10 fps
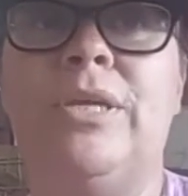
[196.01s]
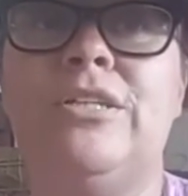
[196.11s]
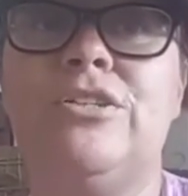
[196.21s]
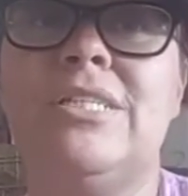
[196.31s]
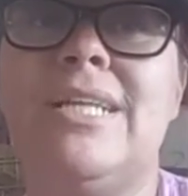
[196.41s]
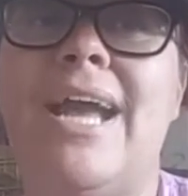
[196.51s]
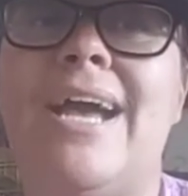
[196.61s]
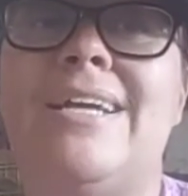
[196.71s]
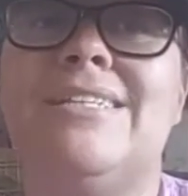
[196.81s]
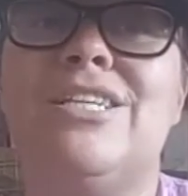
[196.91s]
Pinterest
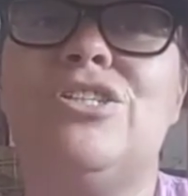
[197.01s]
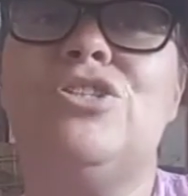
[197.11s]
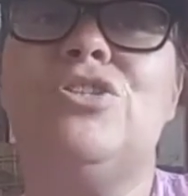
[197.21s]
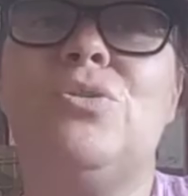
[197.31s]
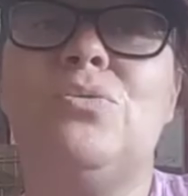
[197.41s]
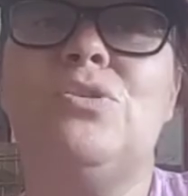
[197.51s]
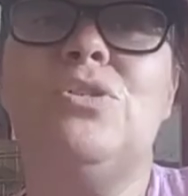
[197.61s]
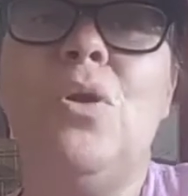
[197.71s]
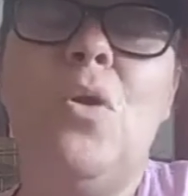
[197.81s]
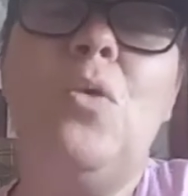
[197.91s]
has
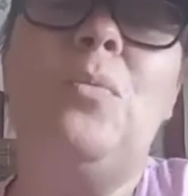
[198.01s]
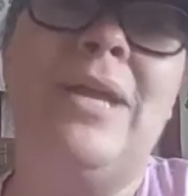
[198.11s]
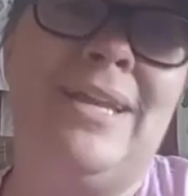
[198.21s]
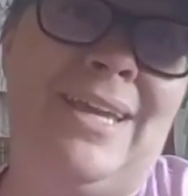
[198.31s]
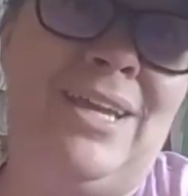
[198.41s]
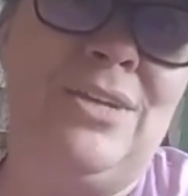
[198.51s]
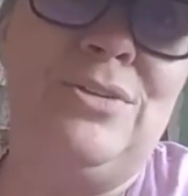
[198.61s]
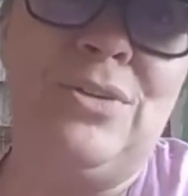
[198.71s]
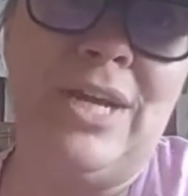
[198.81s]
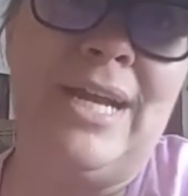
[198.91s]
so many
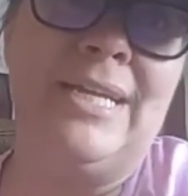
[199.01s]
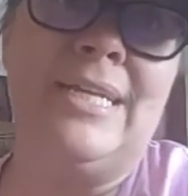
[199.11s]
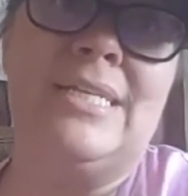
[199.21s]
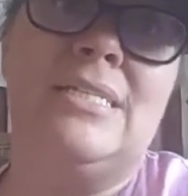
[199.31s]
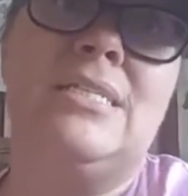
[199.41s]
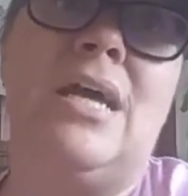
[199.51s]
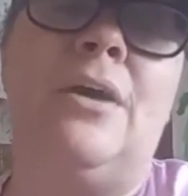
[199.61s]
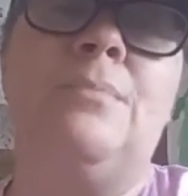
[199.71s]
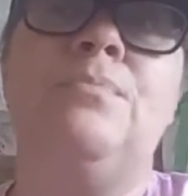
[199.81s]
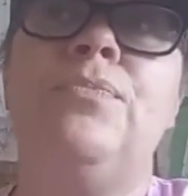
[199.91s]
great ideas.
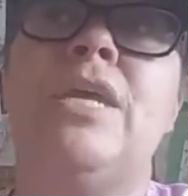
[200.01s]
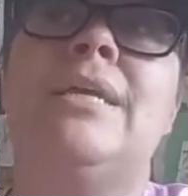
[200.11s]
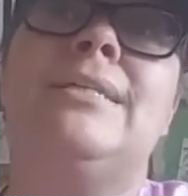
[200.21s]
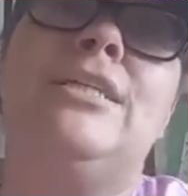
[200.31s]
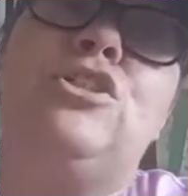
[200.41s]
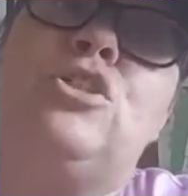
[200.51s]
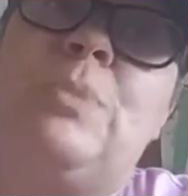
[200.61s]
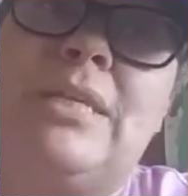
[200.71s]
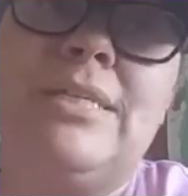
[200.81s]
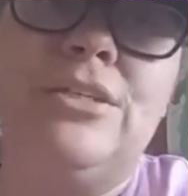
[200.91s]
Teachers
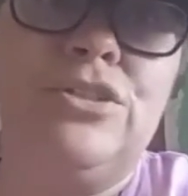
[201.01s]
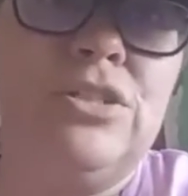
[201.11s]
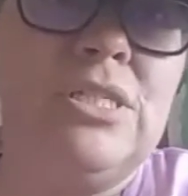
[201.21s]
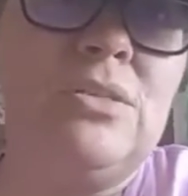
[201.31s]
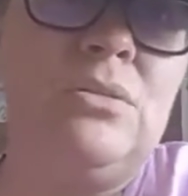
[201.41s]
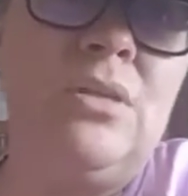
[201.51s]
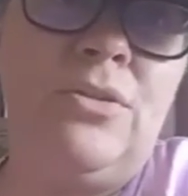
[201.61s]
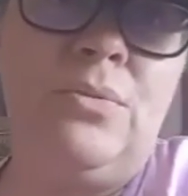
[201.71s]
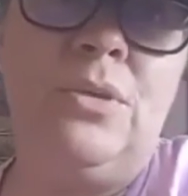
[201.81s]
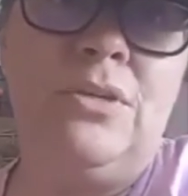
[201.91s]
Pay Teachers is
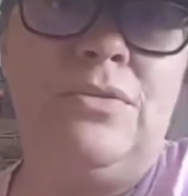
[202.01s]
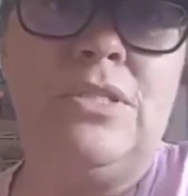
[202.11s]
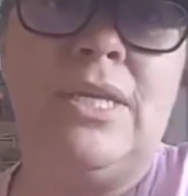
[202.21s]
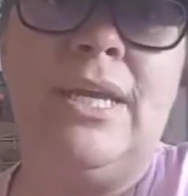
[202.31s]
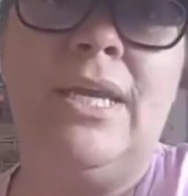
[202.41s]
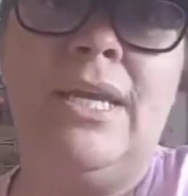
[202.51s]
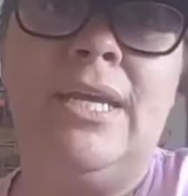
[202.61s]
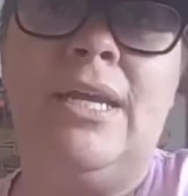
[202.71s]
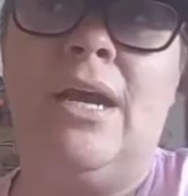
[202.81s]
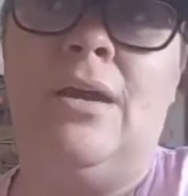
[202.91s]
another wonderful
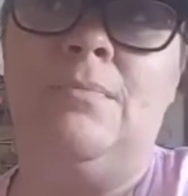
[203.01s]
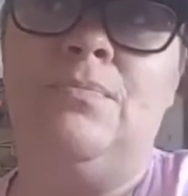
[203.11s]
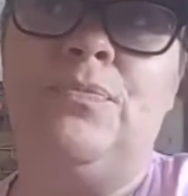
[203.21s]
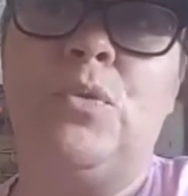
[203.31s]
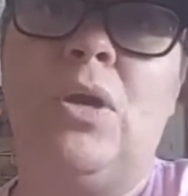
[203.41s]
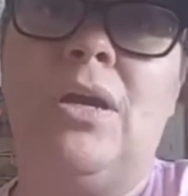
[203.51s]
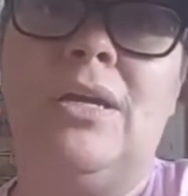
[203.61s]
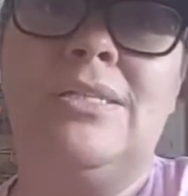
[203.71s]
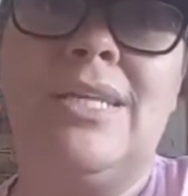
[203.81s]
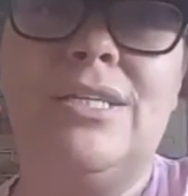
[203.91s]
site.
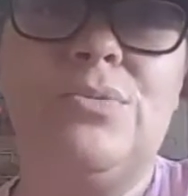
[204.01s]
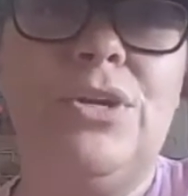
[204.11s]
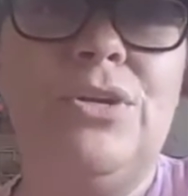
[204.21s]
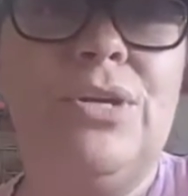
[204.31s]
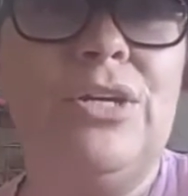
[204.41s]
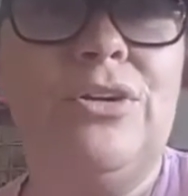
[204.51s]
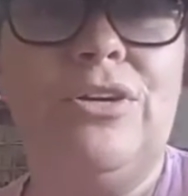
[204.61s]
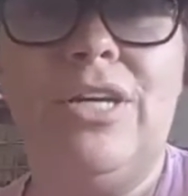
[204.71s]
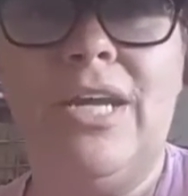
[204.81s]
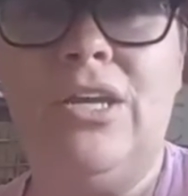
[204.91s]
Sites where you can
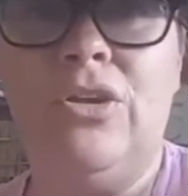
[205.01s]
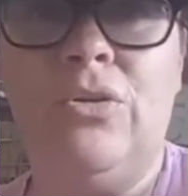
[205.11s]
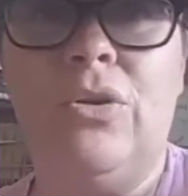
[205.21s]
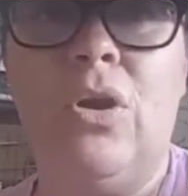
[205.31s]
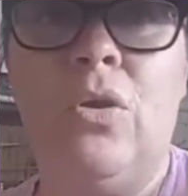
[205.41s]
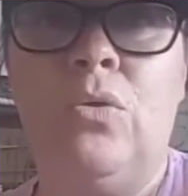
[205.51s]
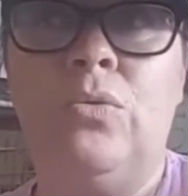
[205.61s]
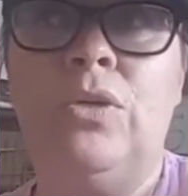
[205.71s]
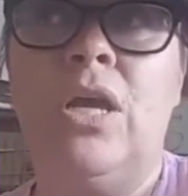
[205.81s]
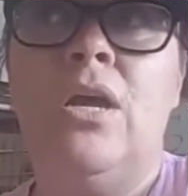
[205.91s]
create your
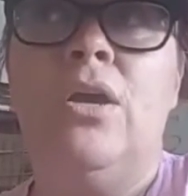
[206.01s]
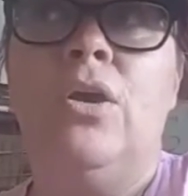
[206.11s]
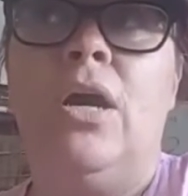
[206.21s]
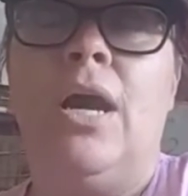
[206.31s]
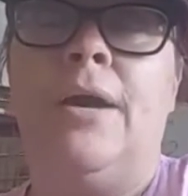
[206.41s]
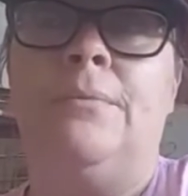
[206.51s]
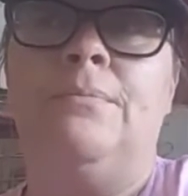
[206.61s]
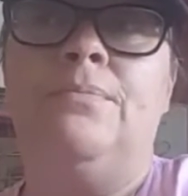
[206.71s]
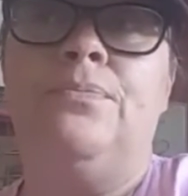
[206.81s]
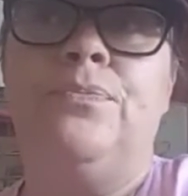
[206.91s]
own um,
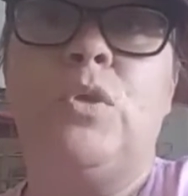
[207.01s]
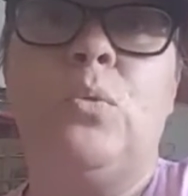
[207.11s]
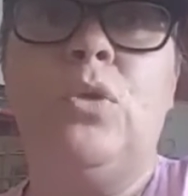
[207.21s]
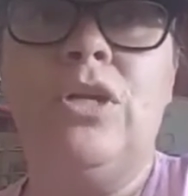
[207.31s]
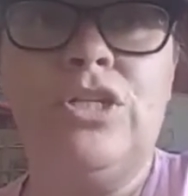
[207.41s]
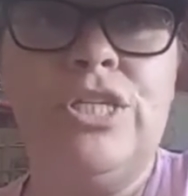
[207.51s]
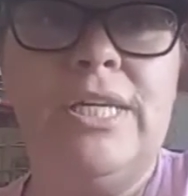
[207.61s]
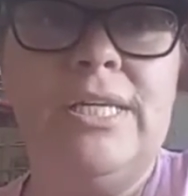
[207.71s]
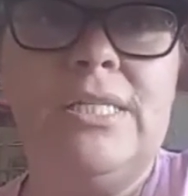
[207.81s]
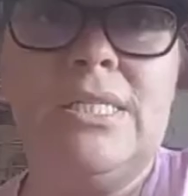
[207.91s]

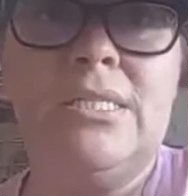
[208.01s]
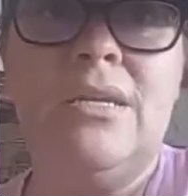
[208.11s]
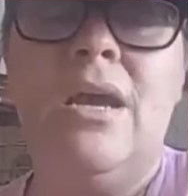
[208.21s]
worksheets.